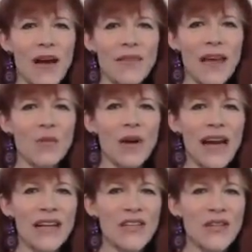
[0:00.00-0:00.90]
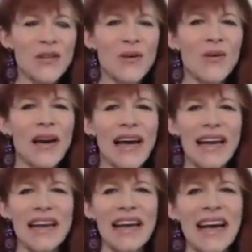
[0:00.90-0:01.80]
And then what I do,
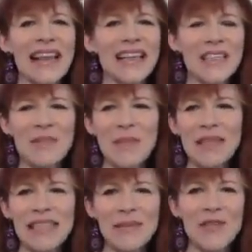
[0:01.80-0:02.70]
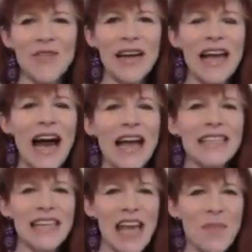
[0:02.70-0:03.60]
and this maybe seems funny, I
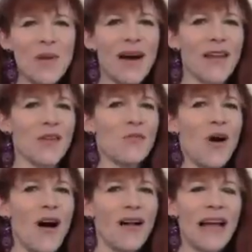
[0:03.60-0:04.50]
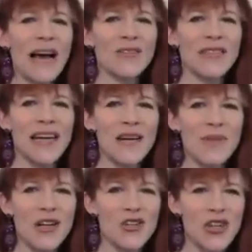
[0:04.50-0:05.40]
tape it on the wall outside
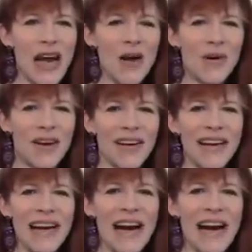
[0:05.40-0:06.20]
my shower.